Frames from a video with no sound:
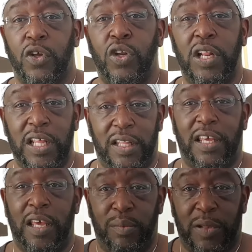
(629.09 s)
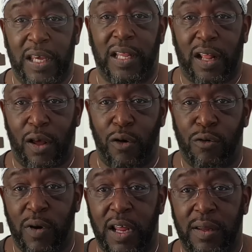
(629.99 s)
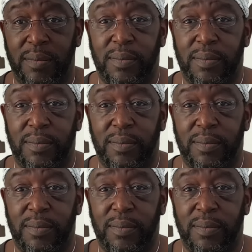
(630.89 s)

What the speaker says: You need to keep digging that hole, right?